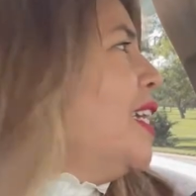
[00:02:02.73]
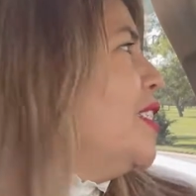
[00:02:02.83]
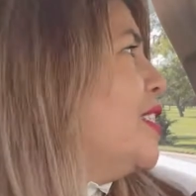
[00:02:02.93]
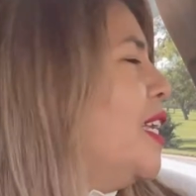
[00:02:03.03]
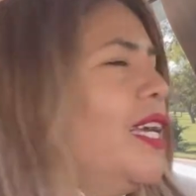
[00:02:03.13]

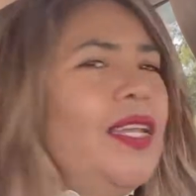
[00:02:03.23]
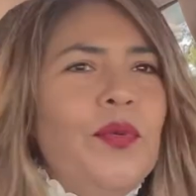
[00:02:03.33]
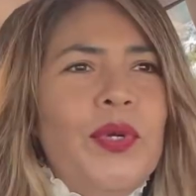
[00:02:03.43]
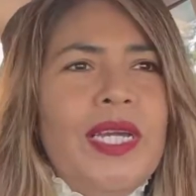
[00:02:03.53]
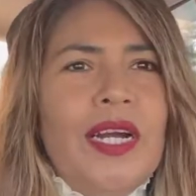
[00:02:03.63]
said,
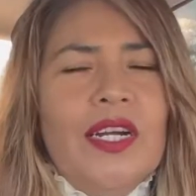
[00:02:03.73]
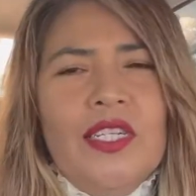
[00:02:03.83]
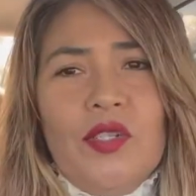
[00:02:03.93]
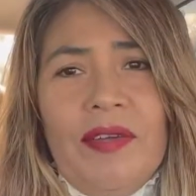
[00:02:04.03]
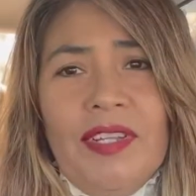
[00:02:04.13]
we are
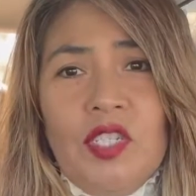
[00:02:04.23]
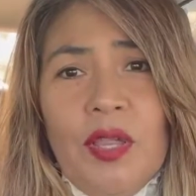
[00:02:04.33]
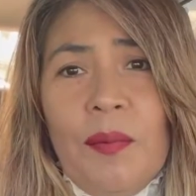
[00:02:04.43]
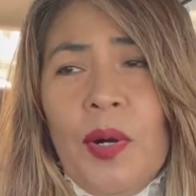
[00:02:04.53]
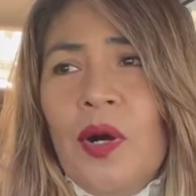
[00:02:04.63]
driving to
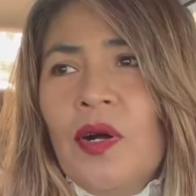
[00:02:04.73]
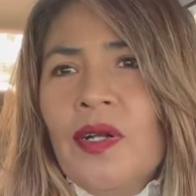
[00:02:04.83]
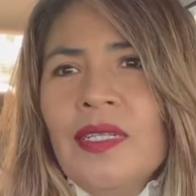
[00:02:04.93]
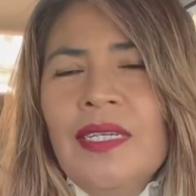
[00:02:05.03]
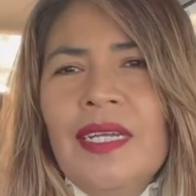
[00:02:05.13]
the
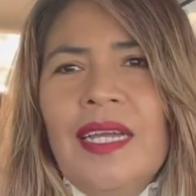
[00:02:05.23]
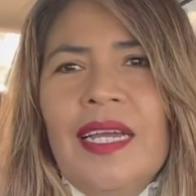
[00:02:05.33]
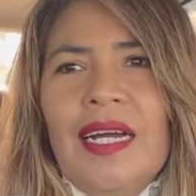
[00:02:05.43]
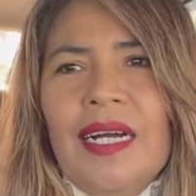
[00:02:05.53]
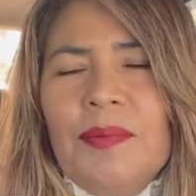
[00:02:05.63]
mall.
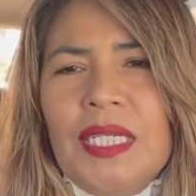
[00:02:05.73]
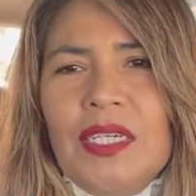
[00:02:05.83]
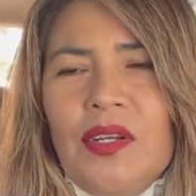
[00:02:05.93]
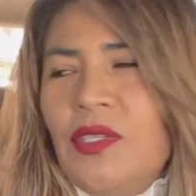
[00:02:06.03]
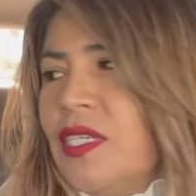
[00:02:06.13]
Uh, my
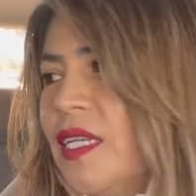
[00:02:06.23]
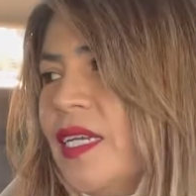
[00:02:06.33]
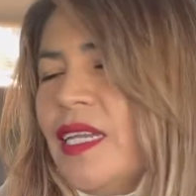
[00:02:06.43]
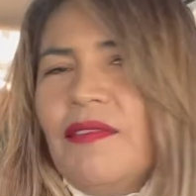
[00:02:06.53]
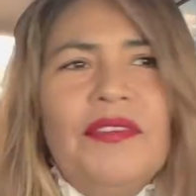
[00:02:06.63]
daughter's gonna
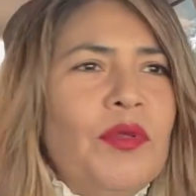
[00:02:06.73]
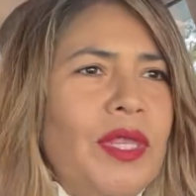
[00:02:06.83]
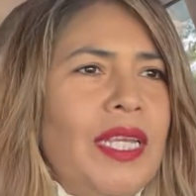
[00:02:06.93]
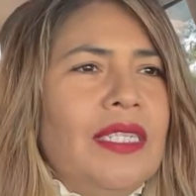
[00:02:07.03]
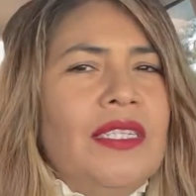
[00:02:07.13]
get a few
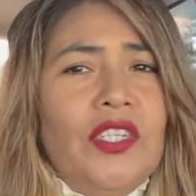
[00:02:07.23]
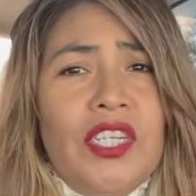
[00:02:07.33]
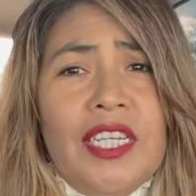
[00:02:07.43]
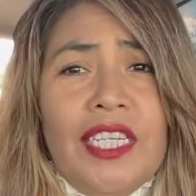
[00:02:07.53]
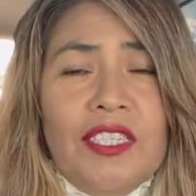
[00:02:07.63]
things that she
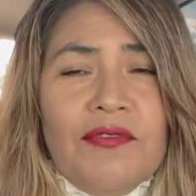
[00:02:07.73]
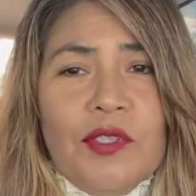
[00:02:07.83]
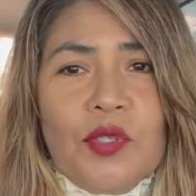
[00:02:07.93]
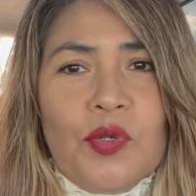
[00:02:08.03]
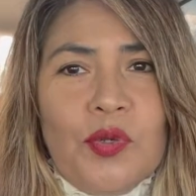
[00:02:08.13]
needs for
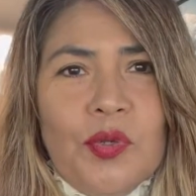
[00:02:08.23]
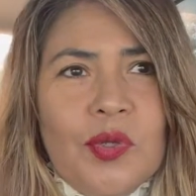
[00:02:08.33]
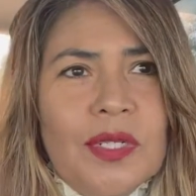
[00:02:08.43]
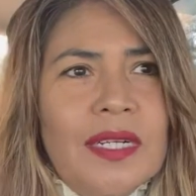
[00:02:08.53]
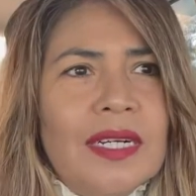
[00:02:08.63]

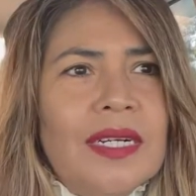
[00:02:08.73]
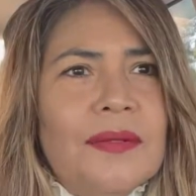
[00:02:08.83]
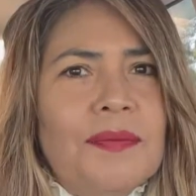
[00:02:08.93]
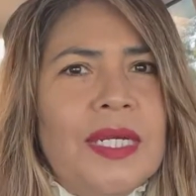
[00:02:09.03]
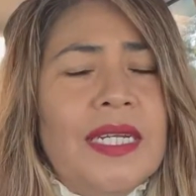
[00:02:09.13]
school.
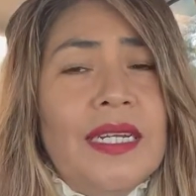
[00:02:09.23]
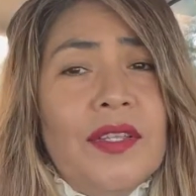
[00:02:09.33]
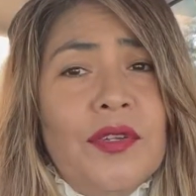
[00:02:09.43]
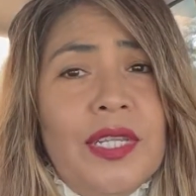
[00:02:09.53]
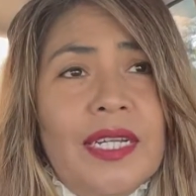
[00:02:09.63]
Um, and
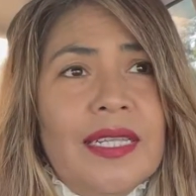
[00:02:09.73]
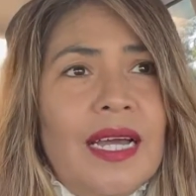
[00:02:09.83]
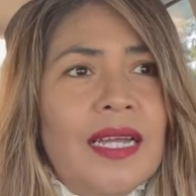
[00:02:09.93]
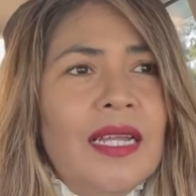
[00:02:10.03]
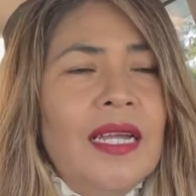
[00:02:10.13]
another thing
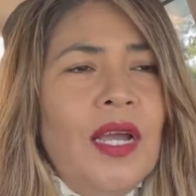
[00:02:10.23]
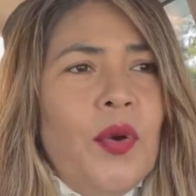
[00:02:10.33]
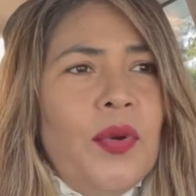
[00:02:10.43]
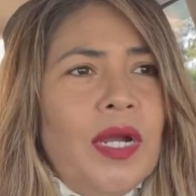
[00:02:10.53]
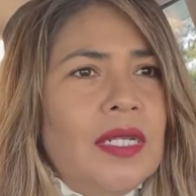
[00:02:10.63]
that
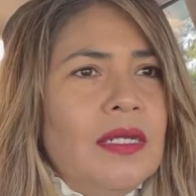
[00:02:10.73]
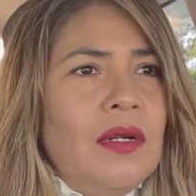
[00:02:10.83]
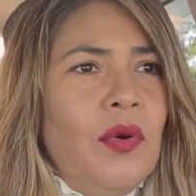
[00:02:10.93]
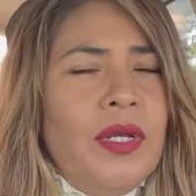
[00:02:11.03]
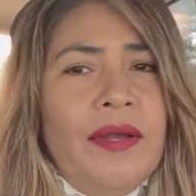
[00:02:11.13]
we're
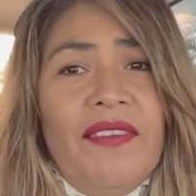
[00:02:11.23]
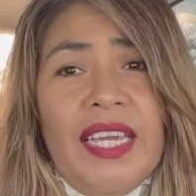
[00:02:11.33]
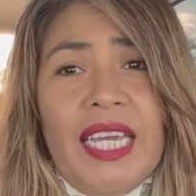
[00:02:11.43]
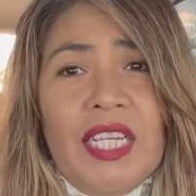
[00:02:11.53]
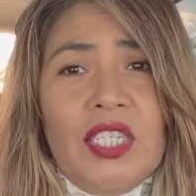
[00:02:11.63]
going on
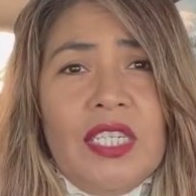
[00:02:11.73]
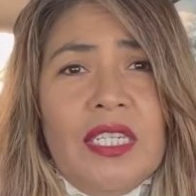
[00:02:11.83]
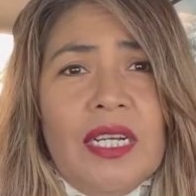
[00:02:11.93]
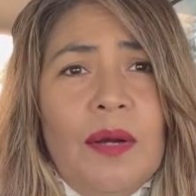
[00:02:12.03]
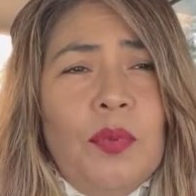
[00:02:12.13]
vacation in a
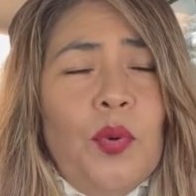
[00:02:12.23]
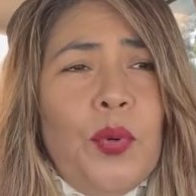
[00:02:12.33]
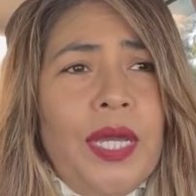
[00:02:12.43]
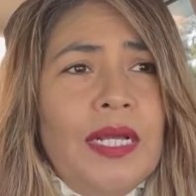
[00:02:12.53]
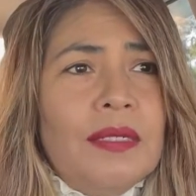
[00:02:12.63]
couple
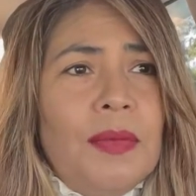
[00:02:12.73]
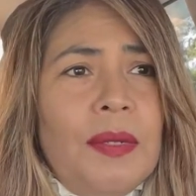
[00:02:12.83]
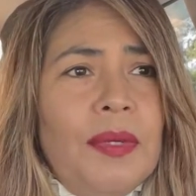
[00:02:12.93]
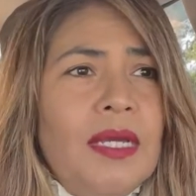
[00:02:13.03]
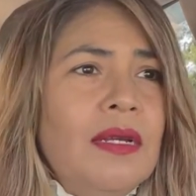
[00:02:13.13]
weeks
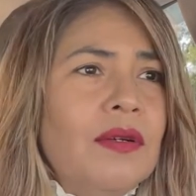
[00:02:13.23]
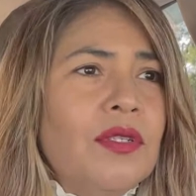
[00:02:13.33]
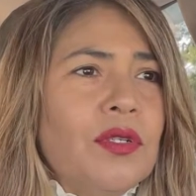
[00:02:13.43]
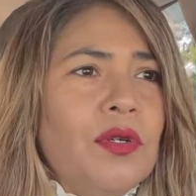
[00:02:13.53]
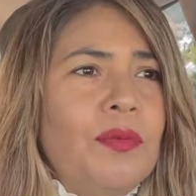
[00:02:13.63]
maybe or
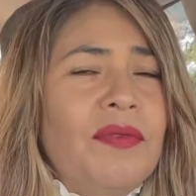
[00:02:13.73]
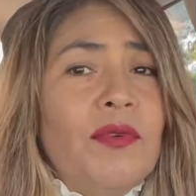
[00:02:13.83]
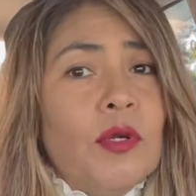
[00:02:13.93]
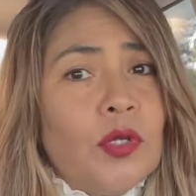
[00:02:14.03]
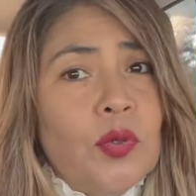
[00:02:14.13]
so
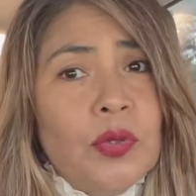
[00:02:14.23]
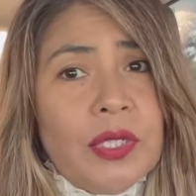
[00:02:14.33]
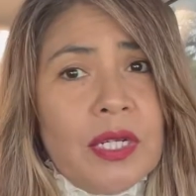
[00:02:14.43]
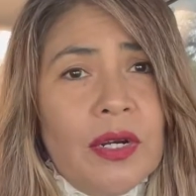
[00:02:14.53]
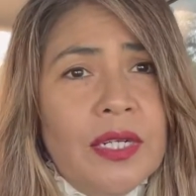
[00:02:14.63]
before school
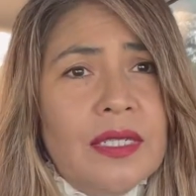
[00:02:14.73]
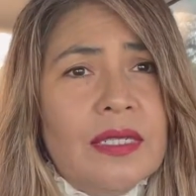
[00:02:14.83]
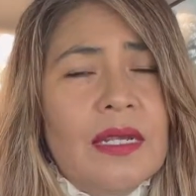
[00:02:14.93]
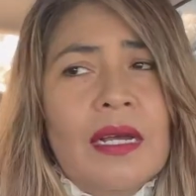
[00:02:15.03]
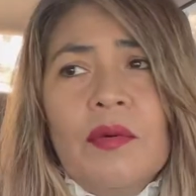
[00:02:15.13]

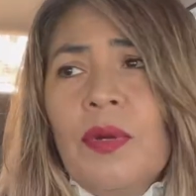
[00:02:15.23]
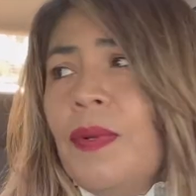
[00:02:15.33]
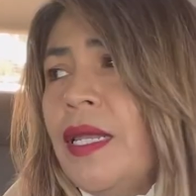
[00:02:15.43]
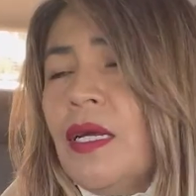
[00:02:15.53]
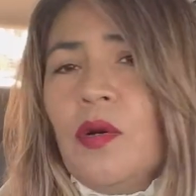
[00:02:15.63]
starts. Uh, we
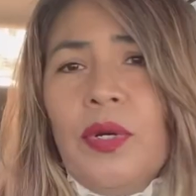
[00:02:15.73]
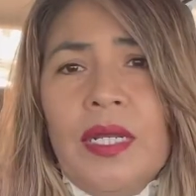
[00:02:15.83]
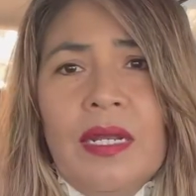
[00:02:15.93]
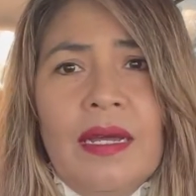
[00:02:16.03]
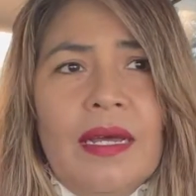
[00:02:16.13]
plan on going
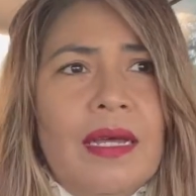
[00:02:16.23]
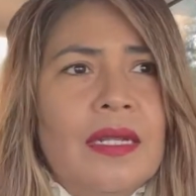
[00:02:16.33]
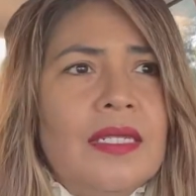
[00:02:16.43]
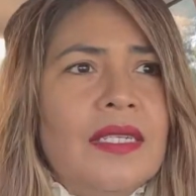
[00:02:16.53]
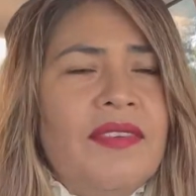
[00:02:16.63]
on a, on
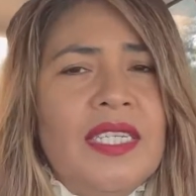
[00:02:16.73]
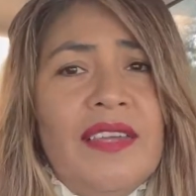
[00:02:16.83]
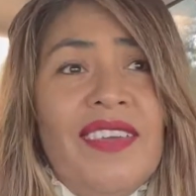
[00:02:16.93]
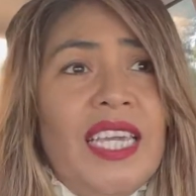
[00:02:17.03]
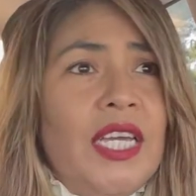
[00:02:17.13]
a seven day
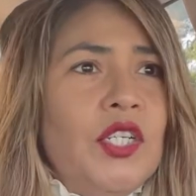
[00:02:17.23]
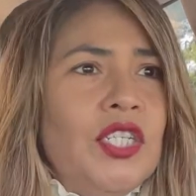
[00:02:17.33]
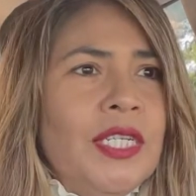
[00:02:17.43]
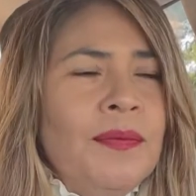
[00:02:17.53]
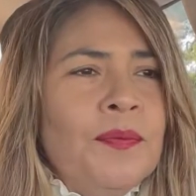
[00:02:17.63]
vacation.